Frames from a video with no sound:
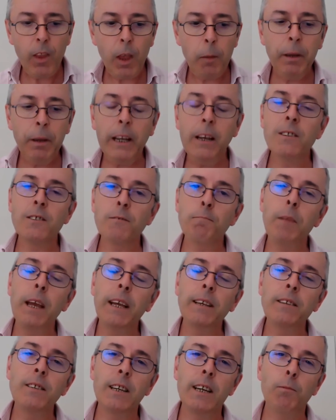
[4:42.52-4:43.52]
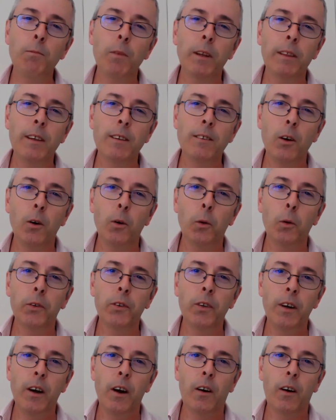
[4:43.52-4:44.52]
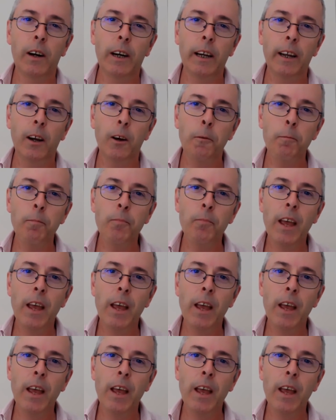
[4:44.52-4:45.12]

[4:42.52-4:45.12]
because mixed in with this whole scenario